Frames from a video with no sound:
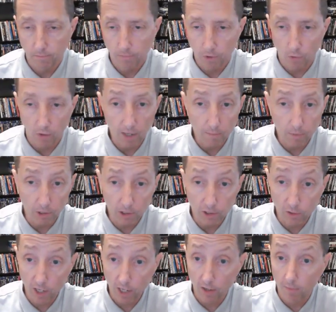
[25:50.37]
ahead and pull the
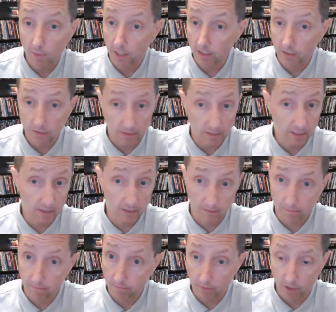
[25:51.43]
trigger, because
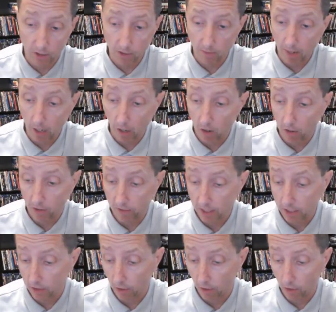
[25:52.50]
just about all of
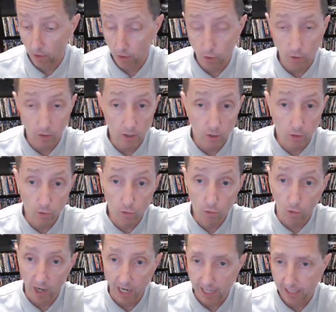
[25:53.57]
these are good to
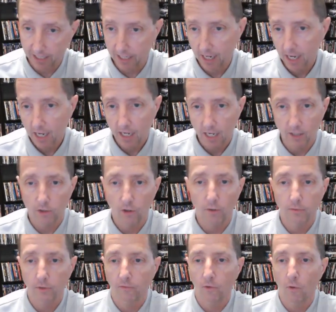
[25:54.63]
great in
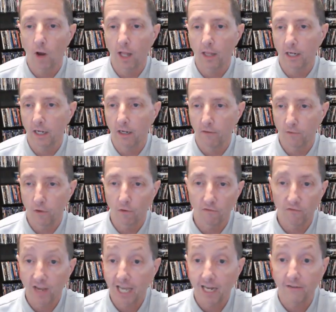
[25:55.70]
terms of quality. And if you're a
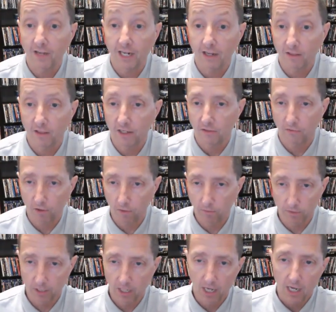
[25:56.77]
fan of any of these
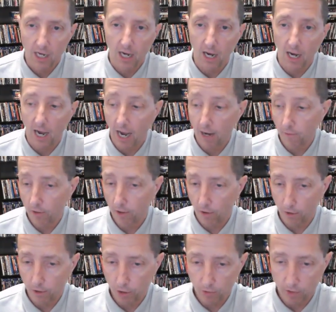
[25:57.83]
films, I would
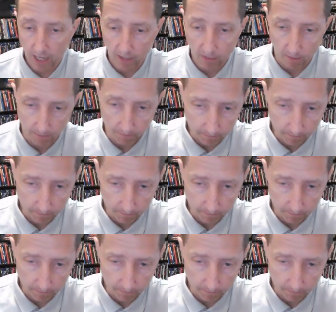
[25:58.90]
urge you to get them.